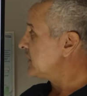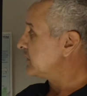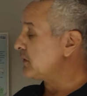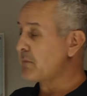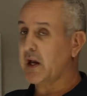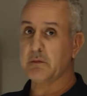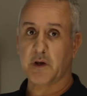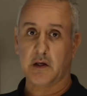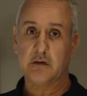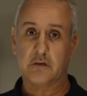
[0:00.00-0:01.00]
The
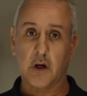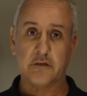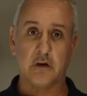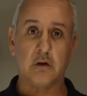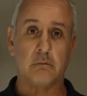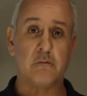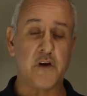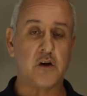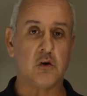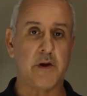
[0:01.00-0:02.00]
maybes, those are the
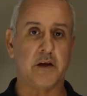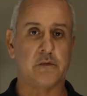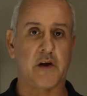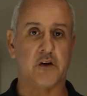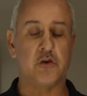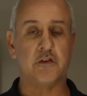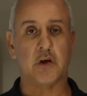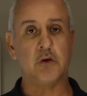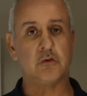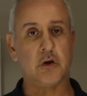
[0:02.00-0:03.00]
vehicle manufacturers
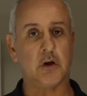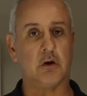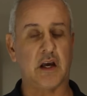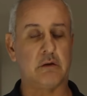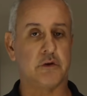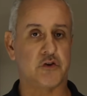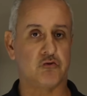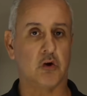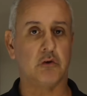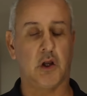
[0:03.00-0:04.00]
who do not have a
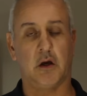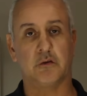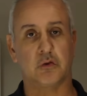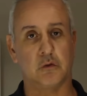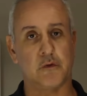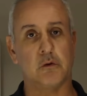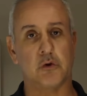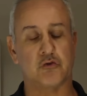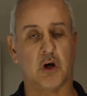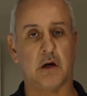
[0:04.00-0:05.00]
strong reliance on
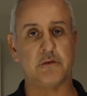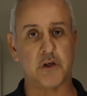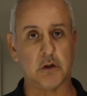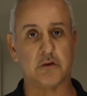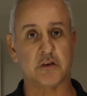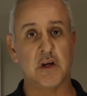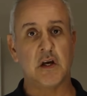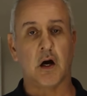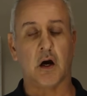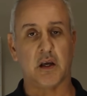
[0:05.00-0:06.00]
four-wheel drives, utes,
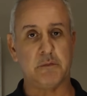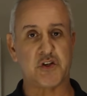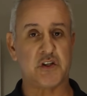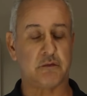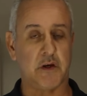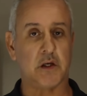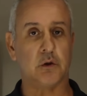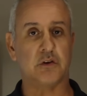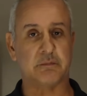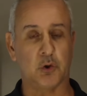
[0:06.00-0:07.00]
high emissions
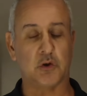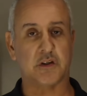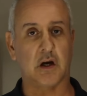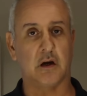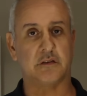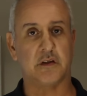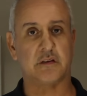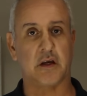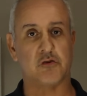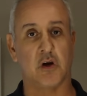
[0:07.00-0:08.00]
vehicles, sports cars,
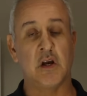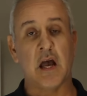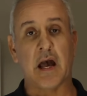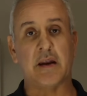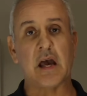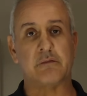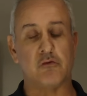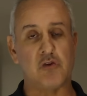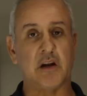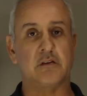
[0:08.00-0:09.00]
etc., and have
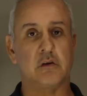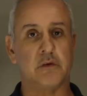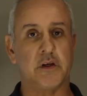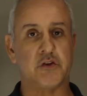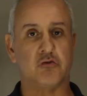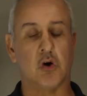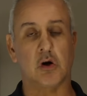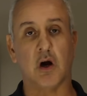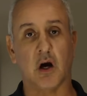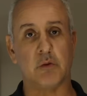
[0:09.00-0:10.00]
a relatively
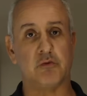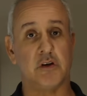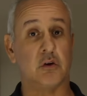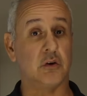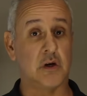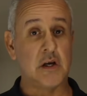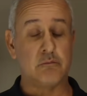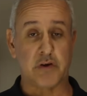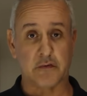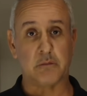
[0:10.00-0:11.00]
strong hybrid or
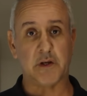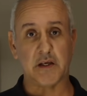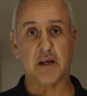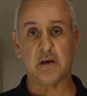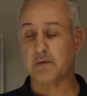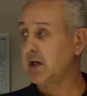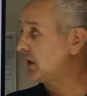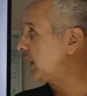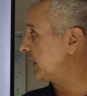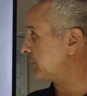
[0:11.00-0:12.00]
preferably EV
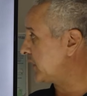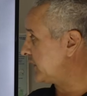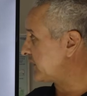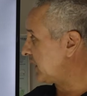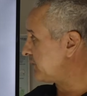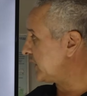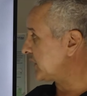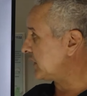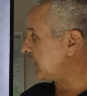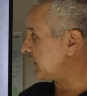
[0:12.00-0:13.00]
lineup. Hyundai, I'm
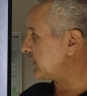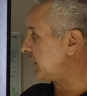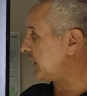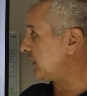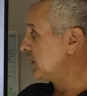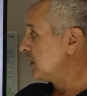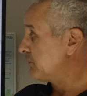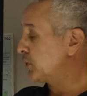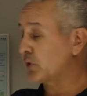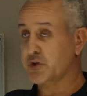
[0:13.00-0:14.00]
thinking there, Kia,
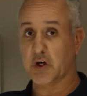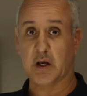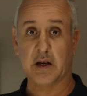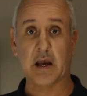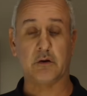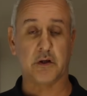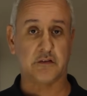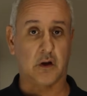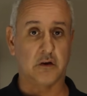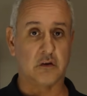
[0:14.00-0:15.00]
Porsche and Audi
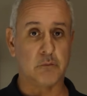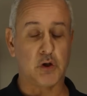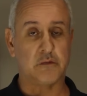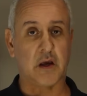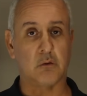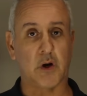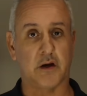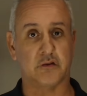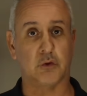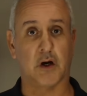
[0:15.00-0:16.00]
starting to move that
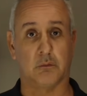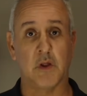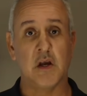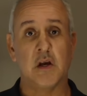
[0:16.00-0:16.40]
way as well.